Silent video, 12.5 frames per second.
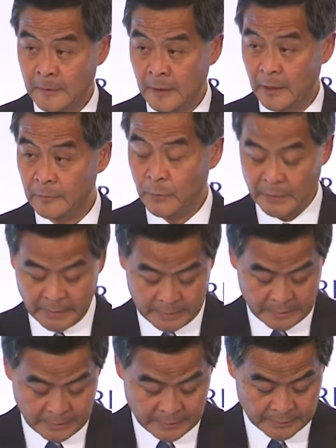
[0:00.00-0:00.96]
If
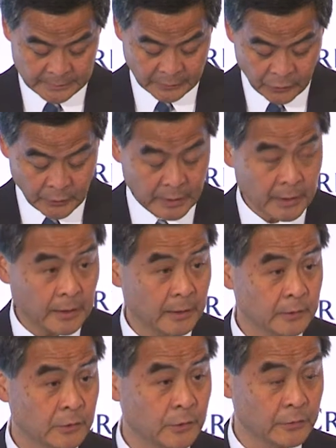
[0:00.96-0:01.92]
we can secure
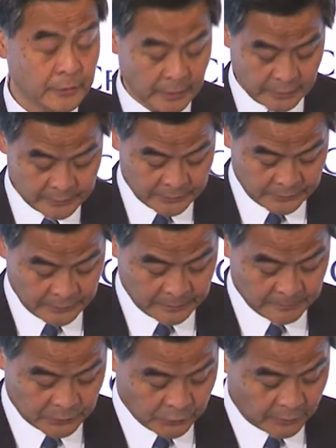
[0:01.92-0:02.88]
two-thirds
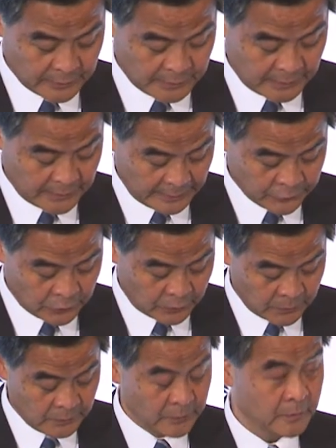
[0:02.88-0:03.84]
majority in
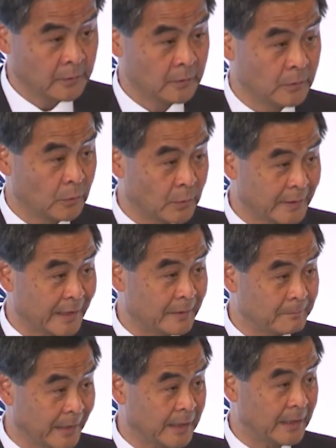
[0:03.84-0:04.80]
Legco, we
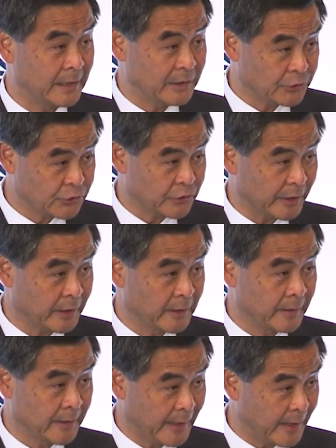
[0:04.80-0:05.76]
can make history
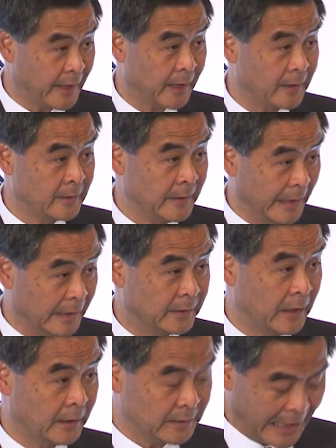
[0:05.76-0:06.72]
here
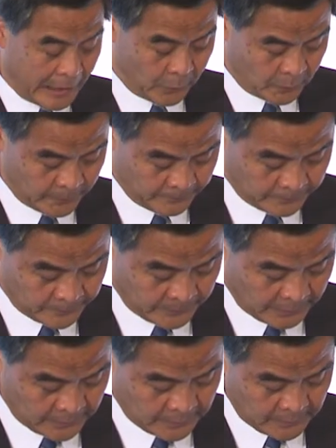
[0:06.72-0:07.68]
and now.
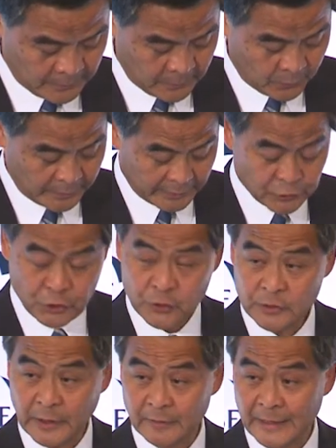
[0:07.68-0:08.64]
We can
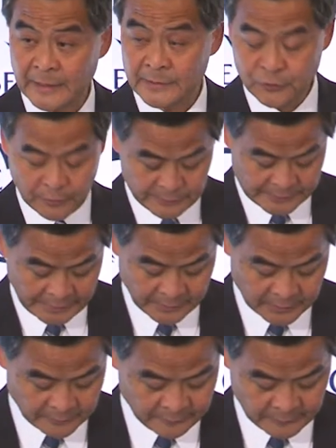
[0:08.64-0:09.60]
choose our next chief
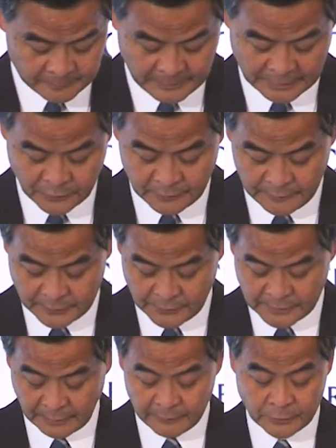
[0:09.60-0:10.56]
executive by universal
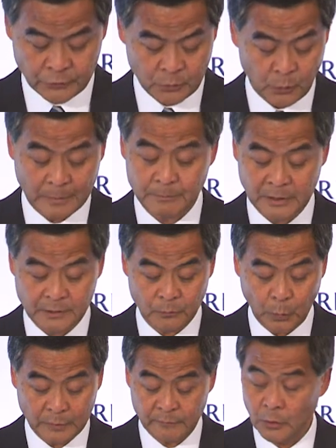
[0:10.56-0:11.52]
suffrage, one person,
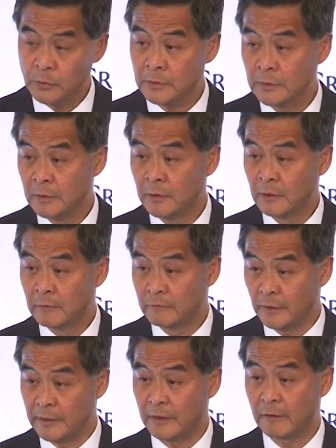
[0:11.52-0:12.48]
one vote,
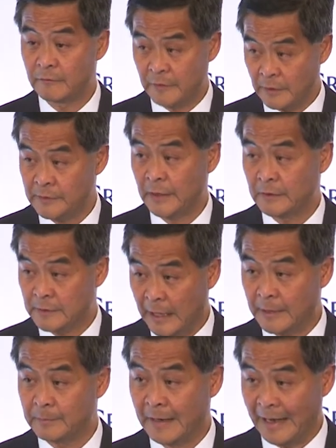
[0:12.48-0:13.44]
for the first
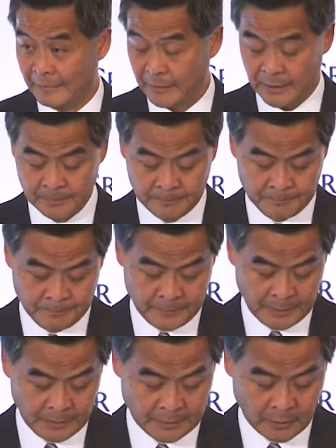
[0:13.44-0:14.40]
time ever
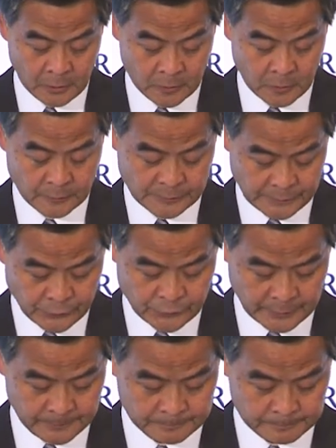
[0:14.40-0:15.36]
in Hong Kong's history.